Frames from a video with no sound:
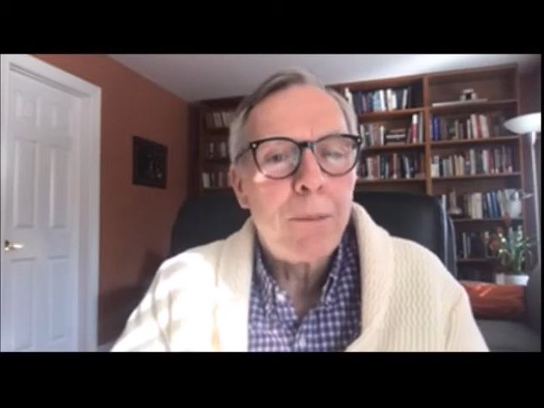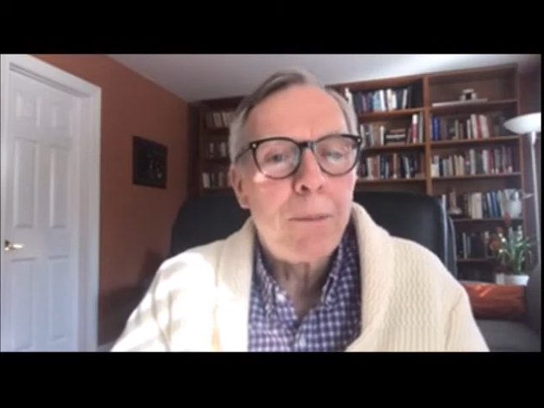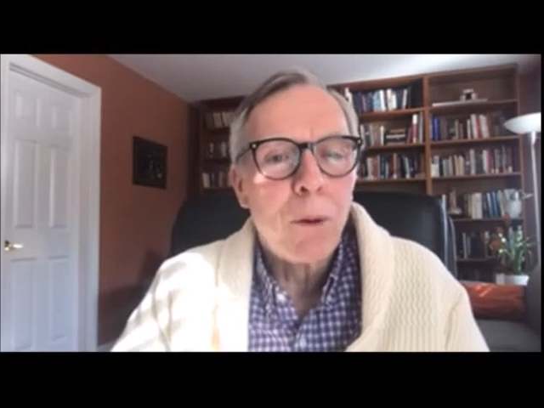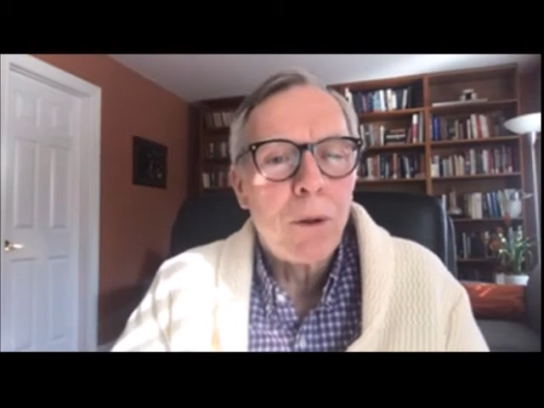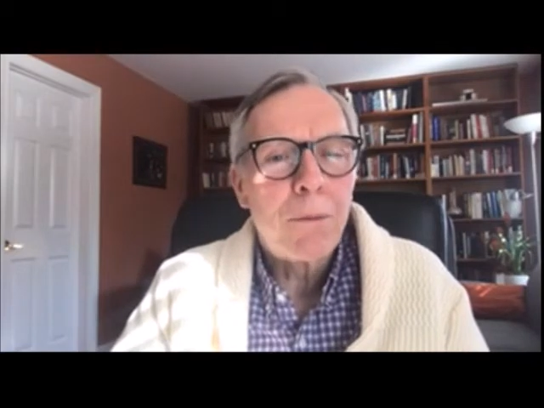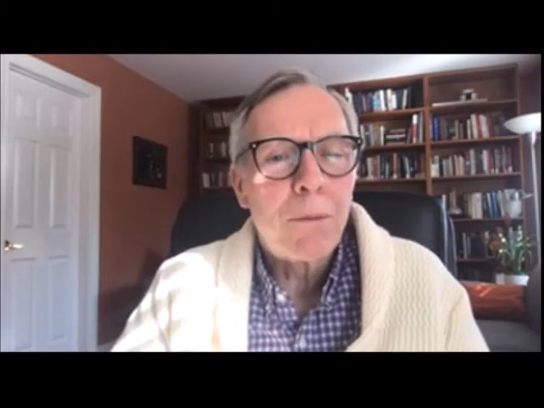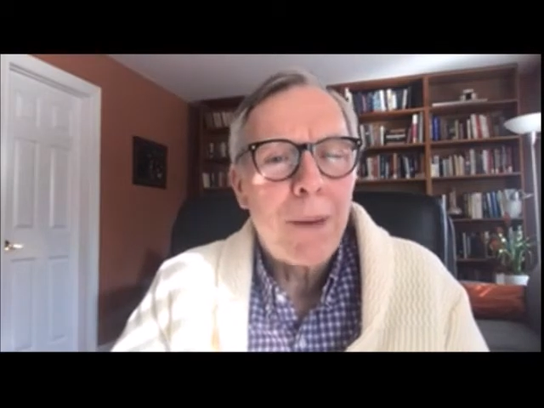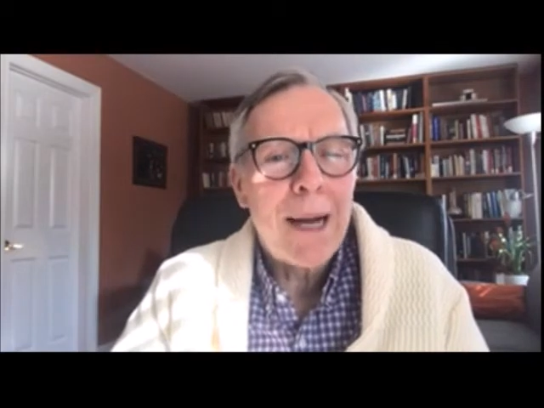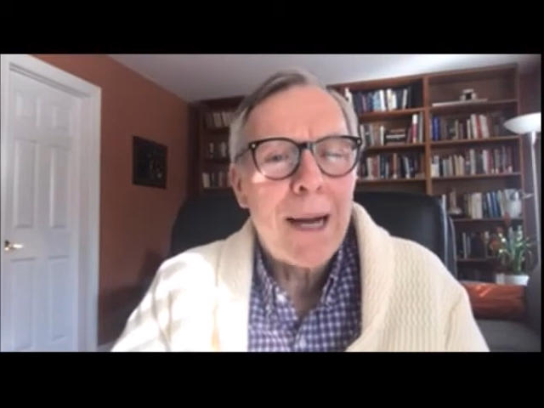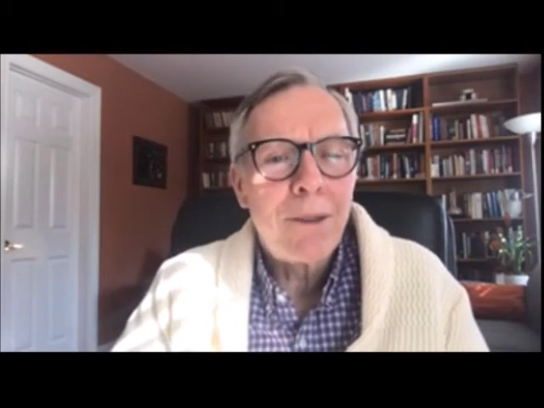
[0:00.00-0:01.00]
look
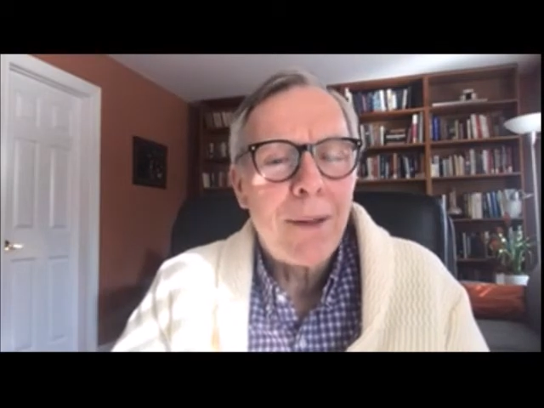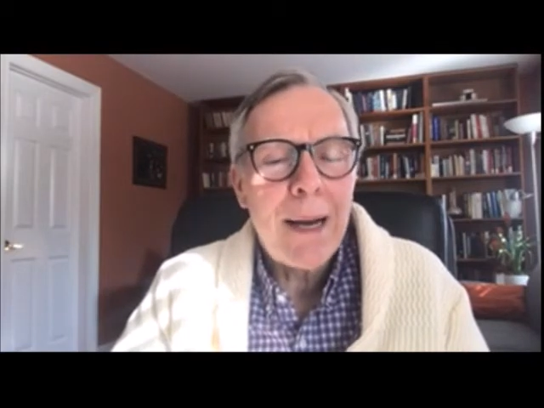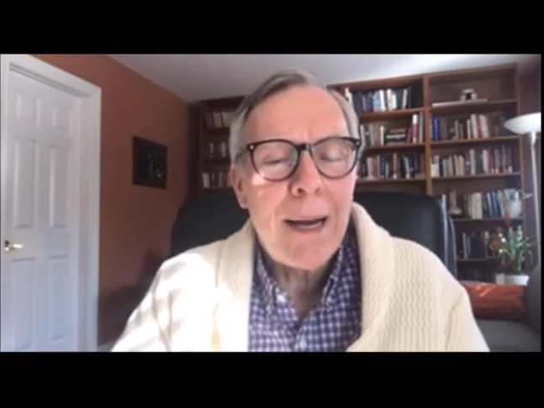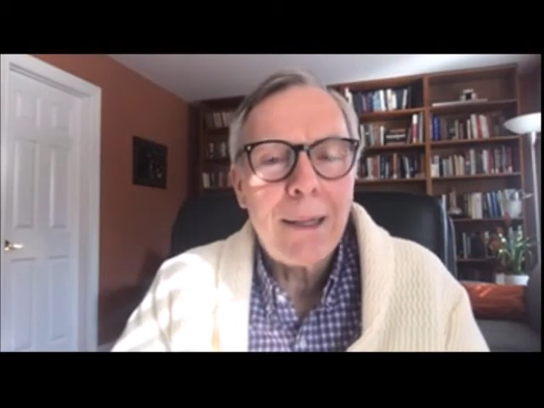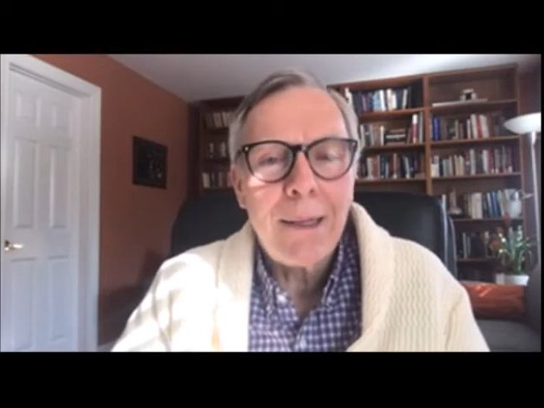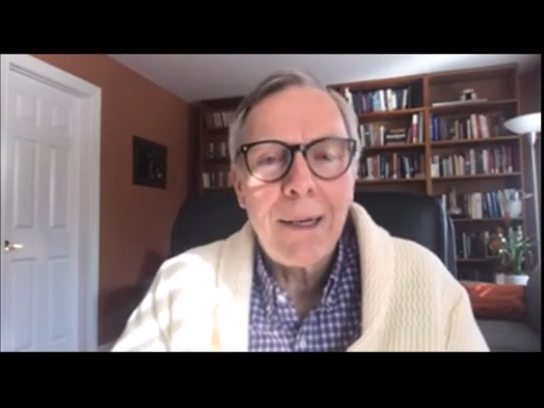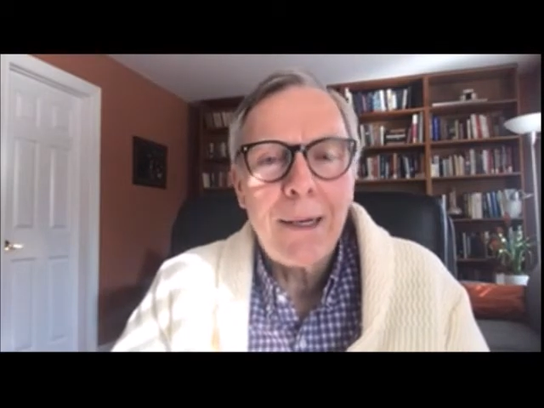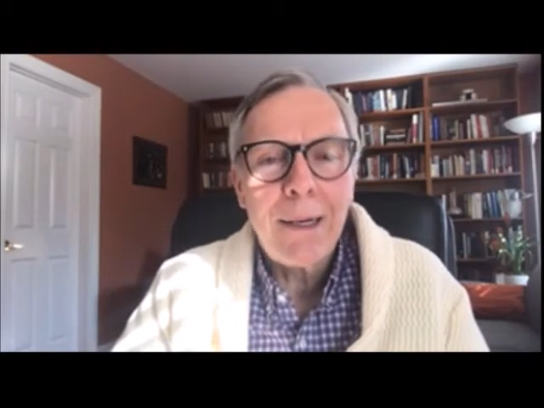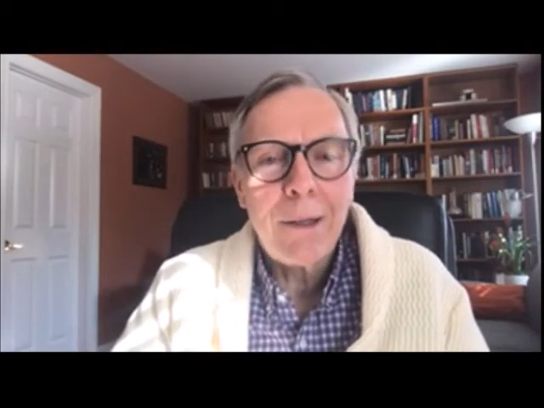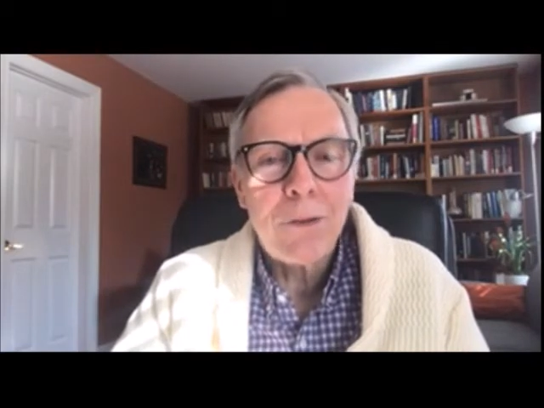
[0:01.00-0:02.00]
back to that
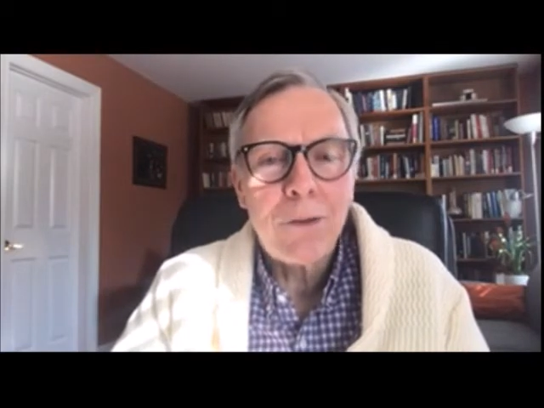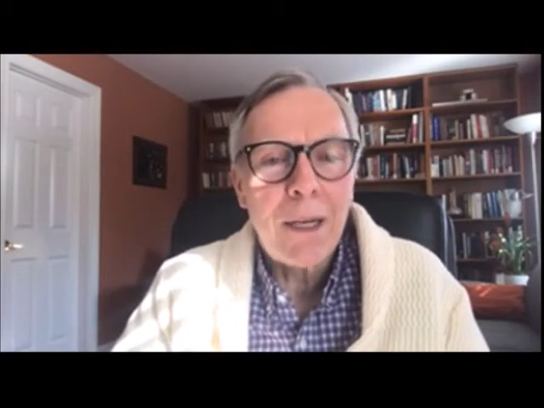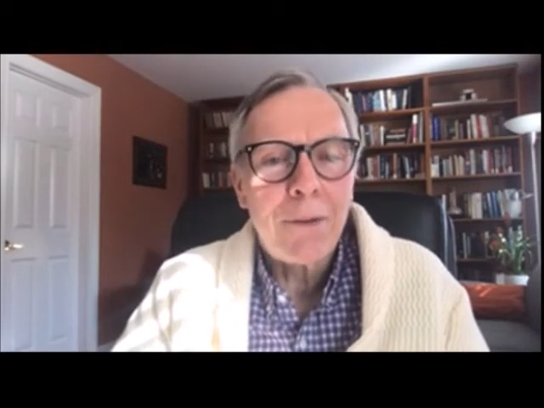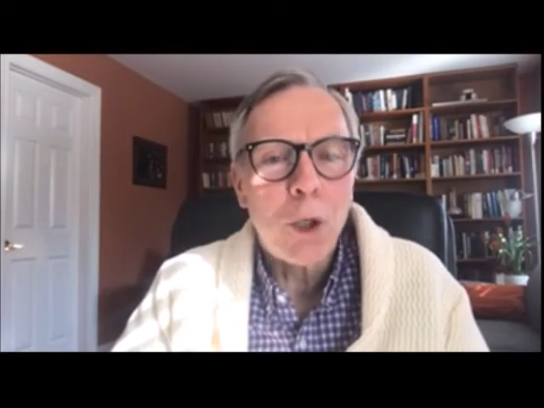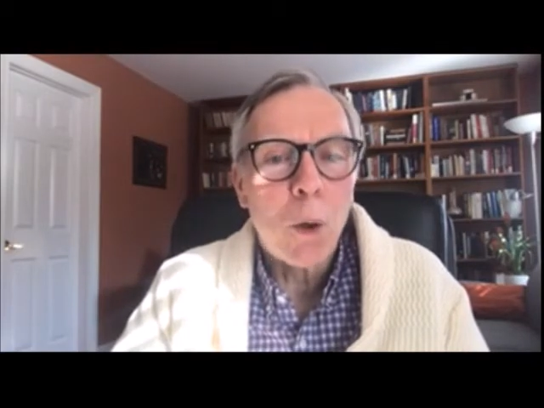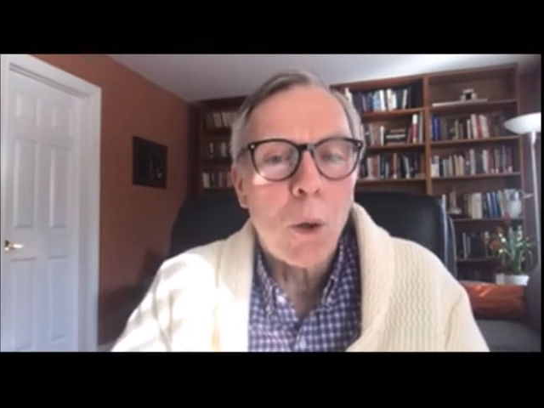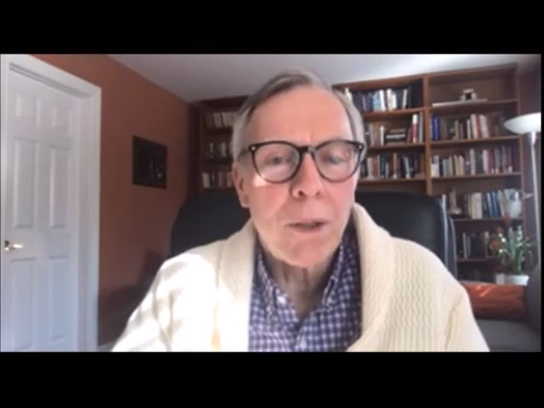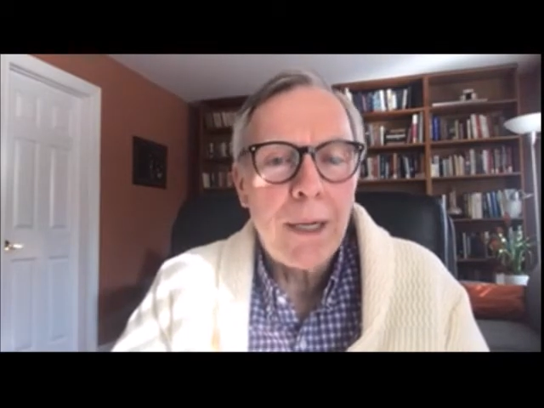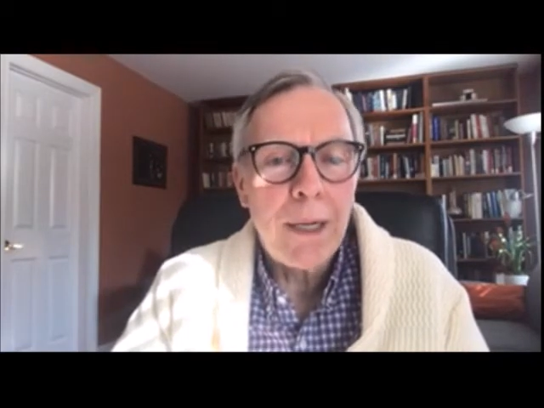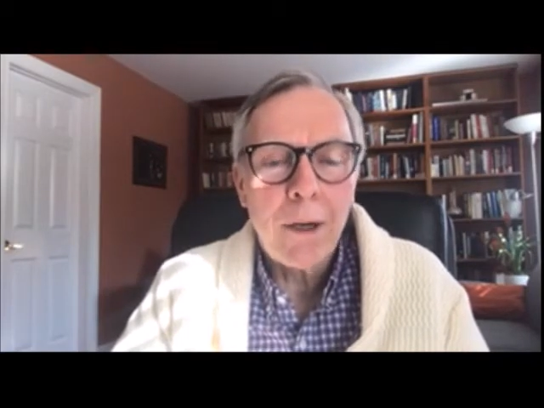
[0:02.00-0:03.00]
as kind of a golden
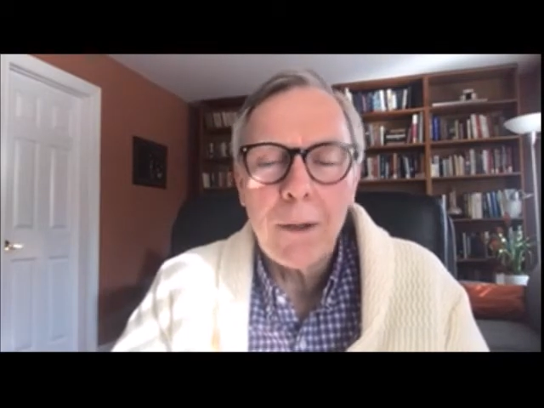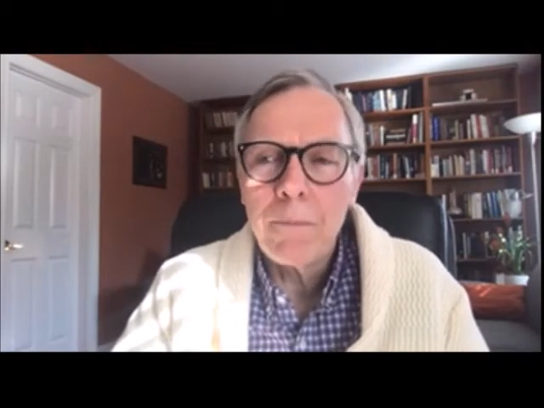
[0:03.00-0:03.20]
era.